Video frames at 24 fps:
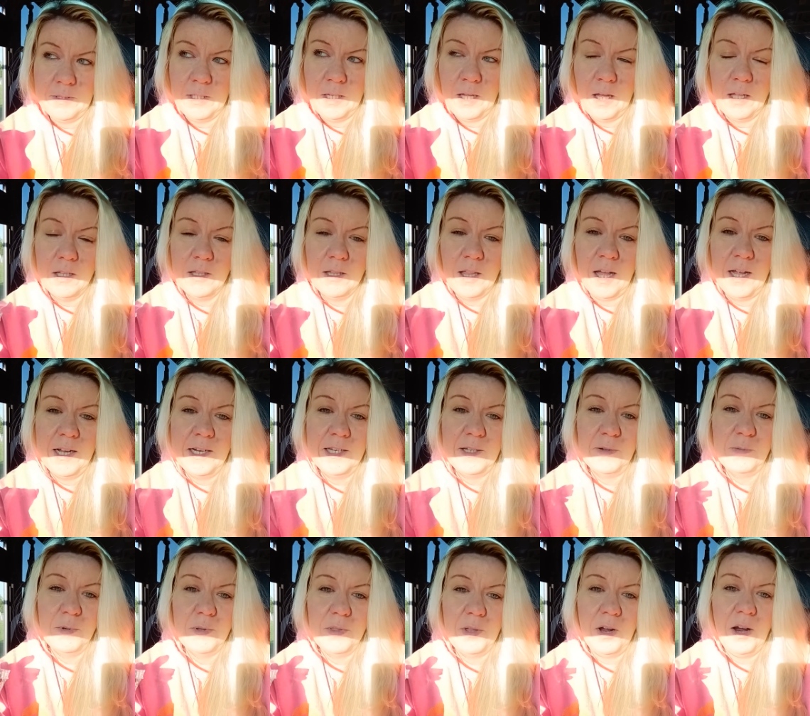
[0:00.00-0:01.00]

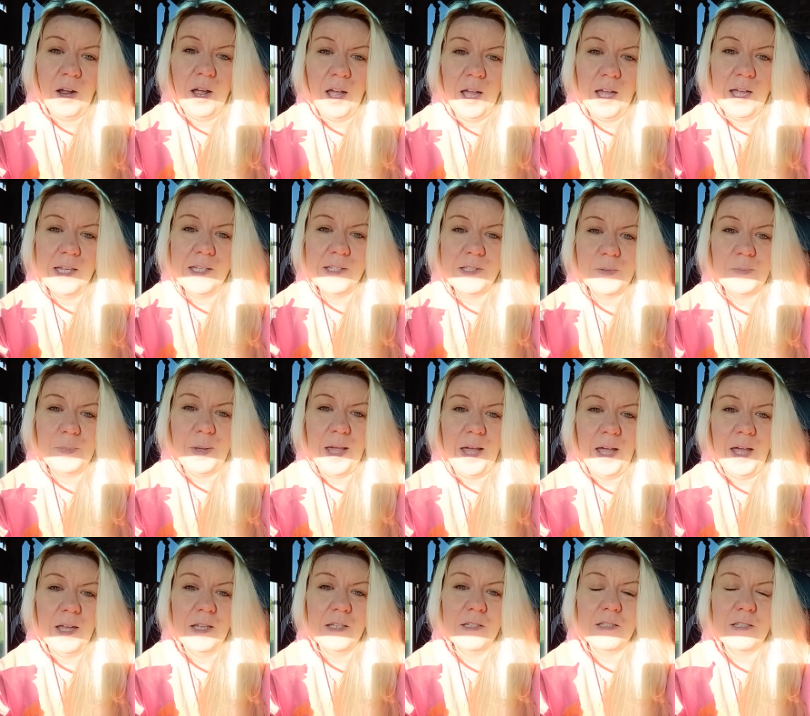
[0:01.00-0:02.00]
aligning with our highest
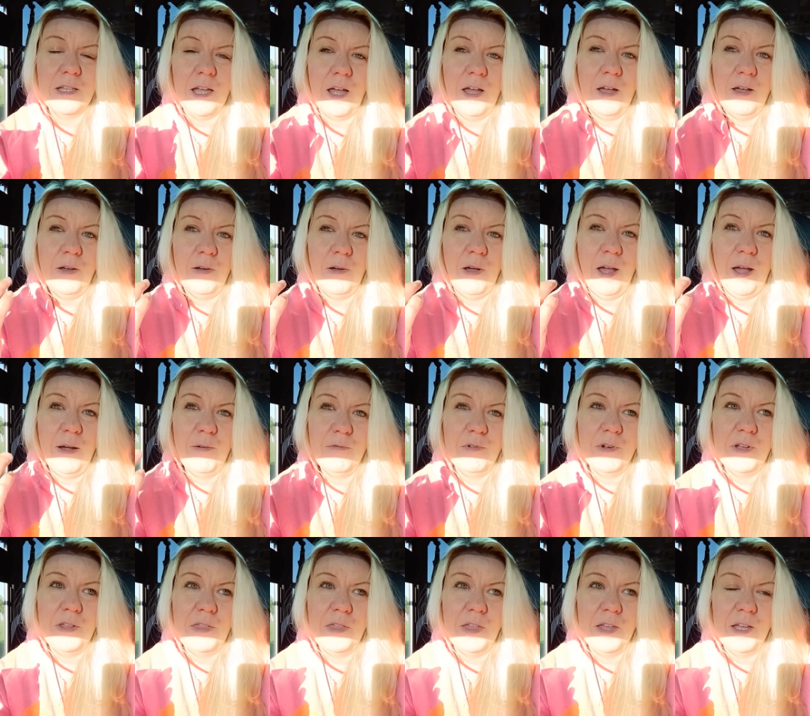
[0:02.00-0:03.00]
past, how
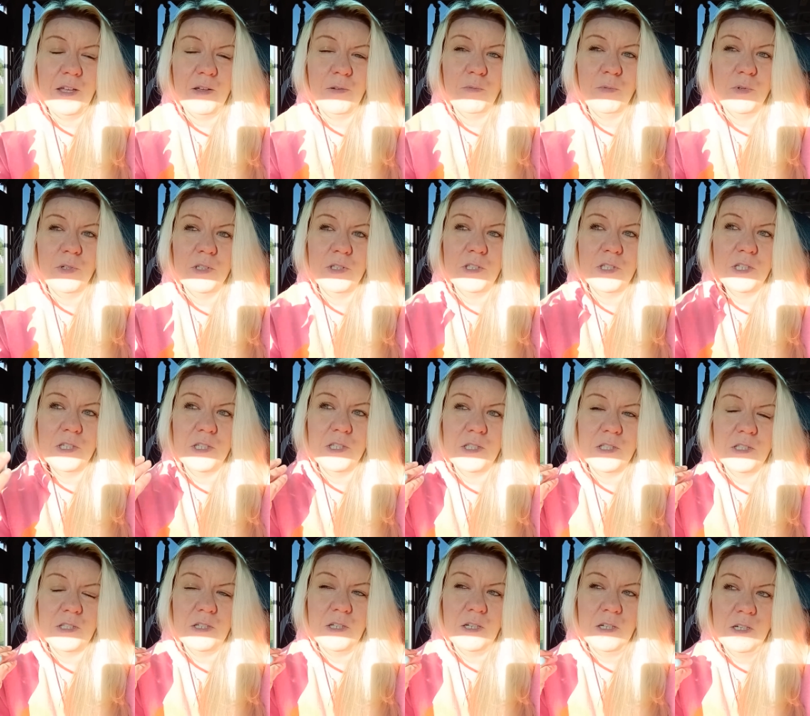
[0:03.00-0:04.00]
everything will
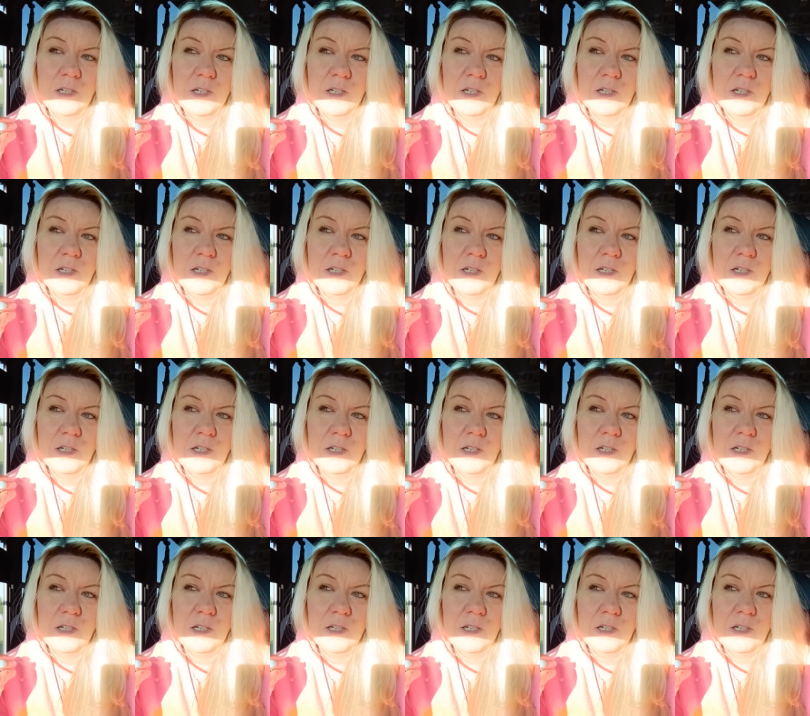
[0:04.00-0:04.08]
just